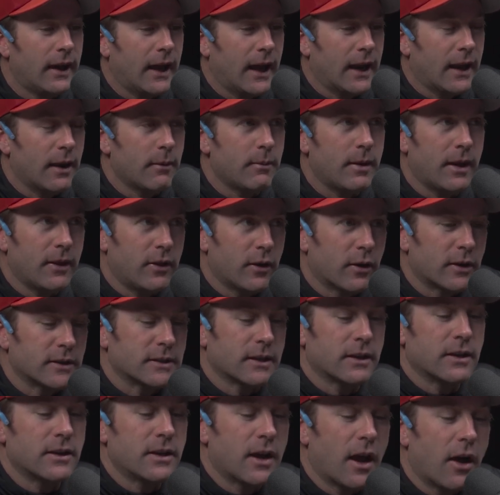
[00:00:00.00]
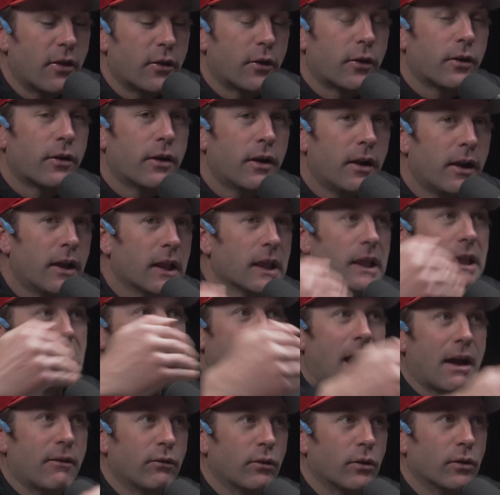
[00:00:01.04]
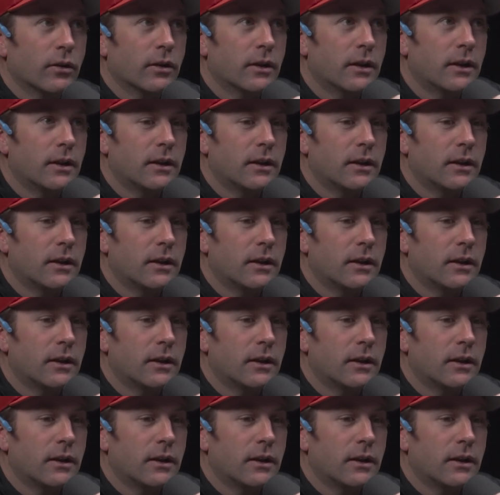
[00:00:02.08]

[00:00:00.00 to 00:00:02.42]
and admit there is another level